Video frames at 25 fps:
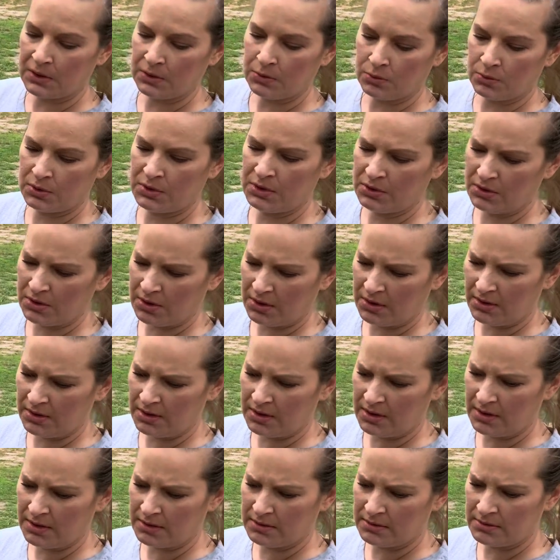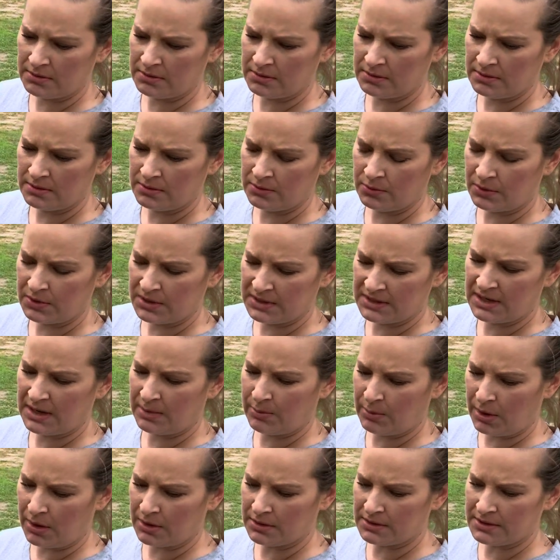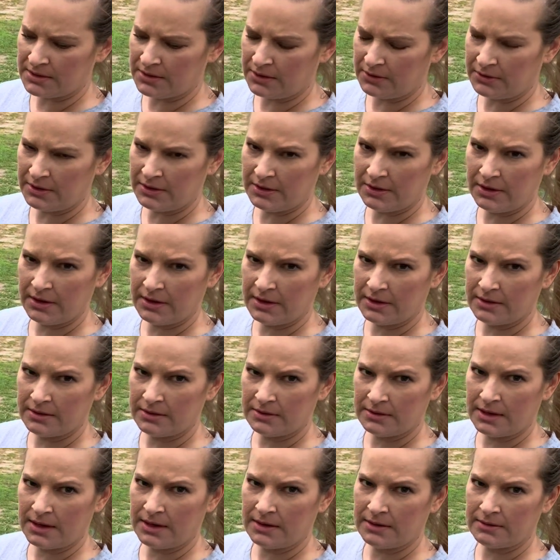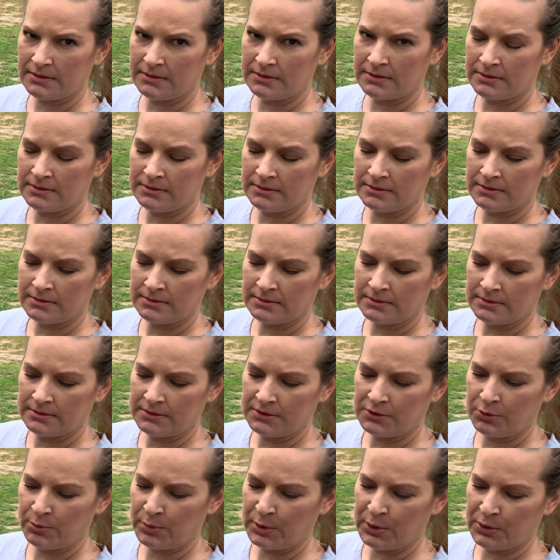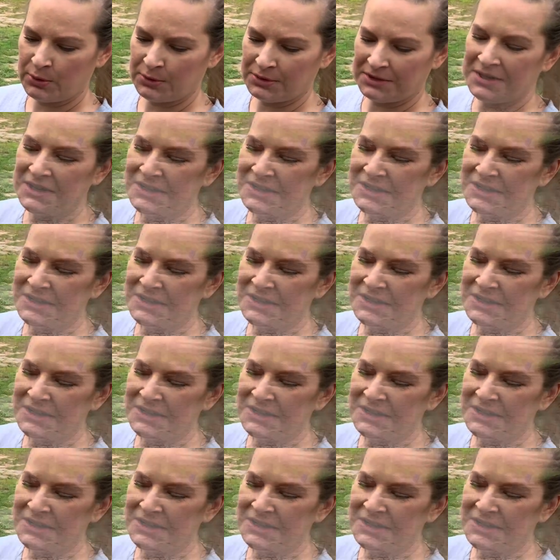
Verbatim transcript: what do you call that? What is that box called, Larry, that you built?